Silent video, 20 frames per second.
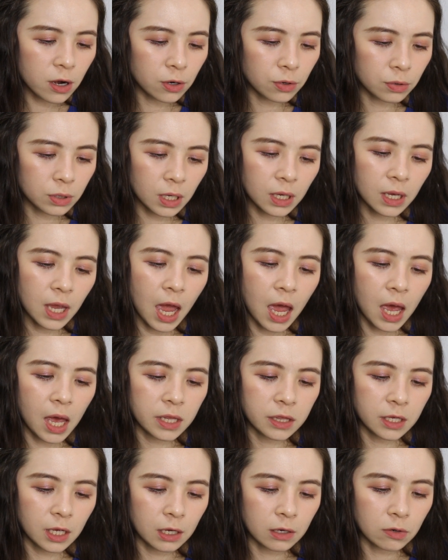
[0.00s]
looking
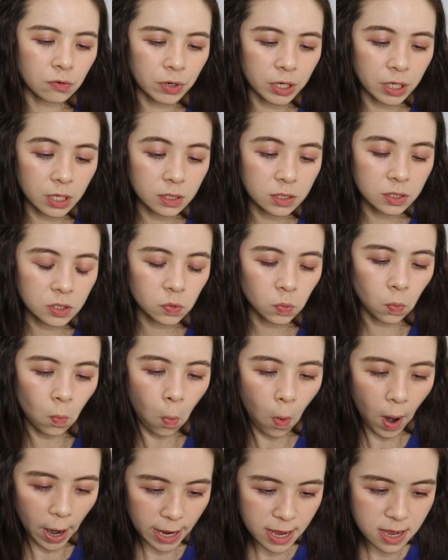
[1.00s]
at the ingredients
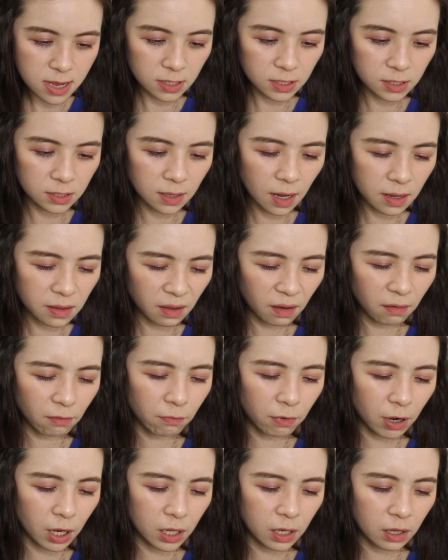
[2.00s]
wise, nothing
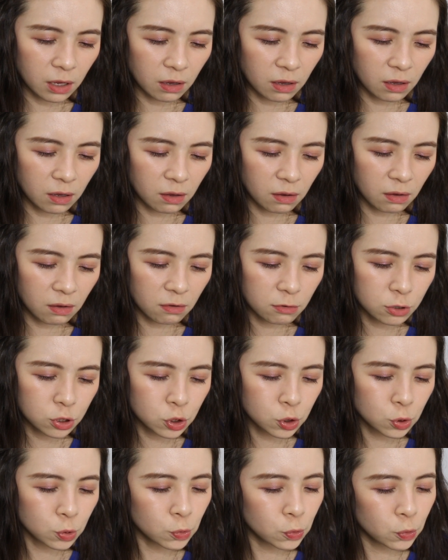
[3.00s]
really
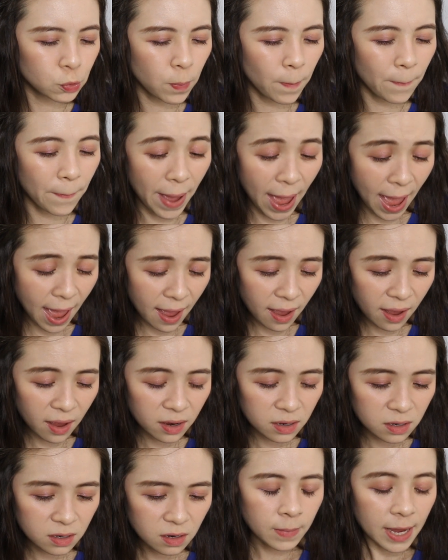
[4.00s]
too bad.